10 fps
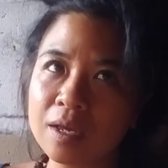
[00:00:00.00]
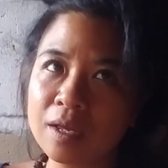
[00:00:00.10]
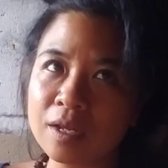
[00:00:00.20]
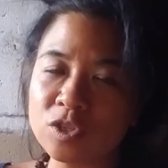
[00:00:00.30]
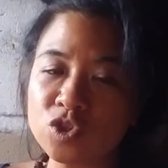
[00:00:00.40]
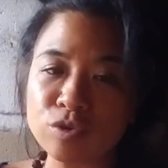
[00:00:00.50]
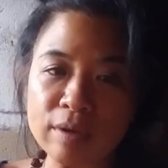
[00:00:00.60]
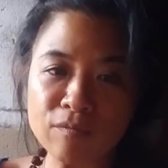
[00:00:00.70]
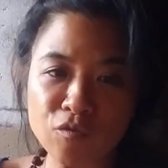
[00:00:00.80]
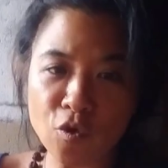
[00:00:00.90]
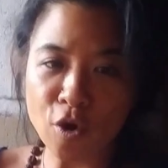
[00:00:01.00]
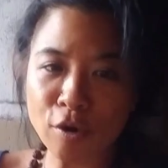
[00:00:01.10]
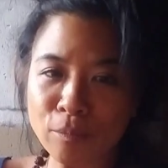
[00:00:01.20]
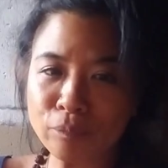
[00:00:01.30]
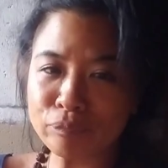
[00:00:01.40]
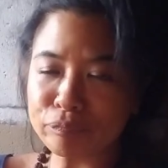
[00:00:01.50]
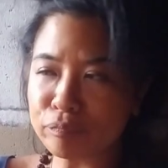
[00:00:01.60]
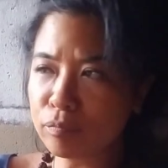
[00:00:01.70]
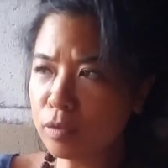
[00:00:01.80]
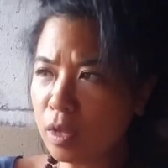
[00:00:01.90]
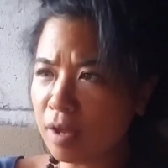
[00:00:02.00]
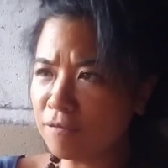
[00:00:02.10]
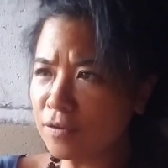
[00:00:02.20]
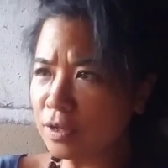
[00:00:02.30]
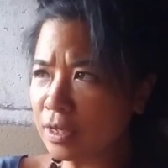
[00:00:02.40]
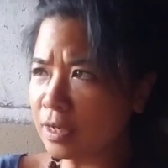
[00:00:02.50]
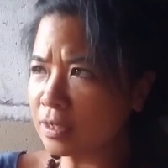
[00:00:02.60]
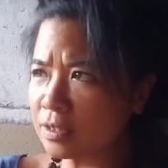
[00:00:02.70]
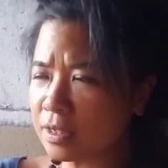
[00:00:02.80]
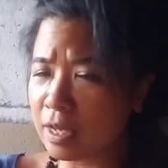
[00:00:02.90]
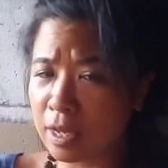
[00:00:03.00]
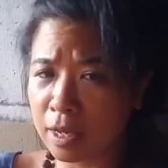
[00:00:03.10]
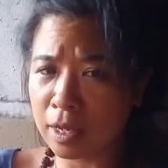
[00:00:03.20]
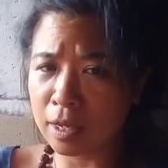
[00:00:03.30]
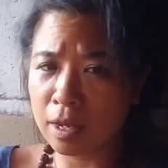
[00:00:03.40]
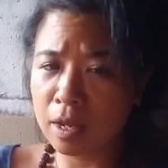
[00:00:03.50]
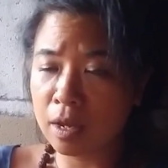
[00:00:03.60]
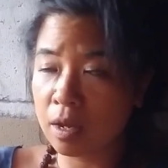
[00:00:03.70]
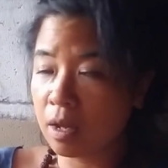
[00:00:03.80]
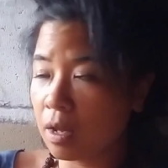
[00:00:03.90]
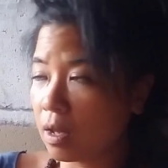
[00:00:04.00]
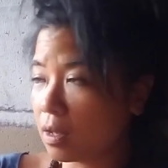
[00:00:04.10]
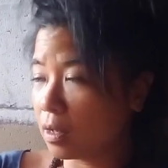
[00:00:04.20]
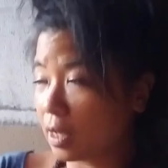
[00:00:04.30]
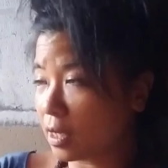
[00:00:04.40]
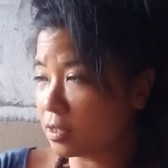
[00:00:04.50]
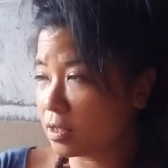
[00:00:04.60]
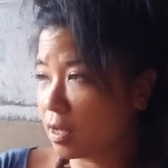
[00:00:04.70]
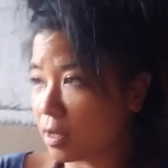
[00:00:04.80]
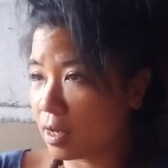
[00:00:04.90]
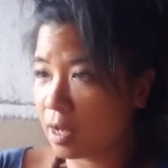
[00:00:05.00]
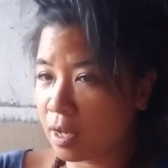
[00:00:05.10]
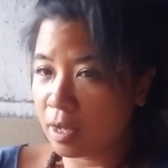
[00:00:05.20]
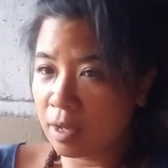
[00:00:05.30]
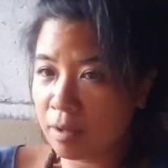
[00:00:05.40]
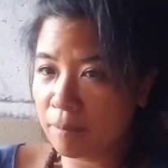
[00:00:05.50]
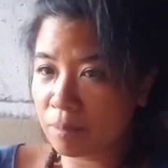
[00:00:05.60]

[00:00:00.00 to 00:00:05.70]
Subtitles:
an extreme form, I feel it is like I said, a